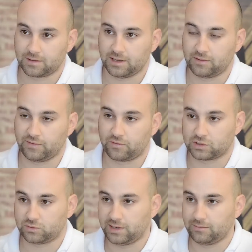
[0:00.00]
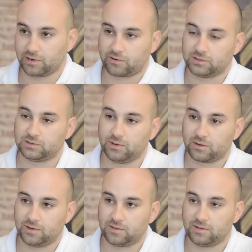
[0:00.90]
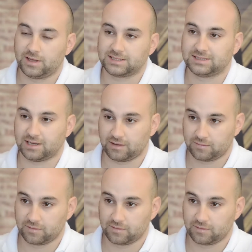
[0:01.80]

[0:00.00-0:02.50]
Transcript: And if we've got 20 micron to work with, then that's safe.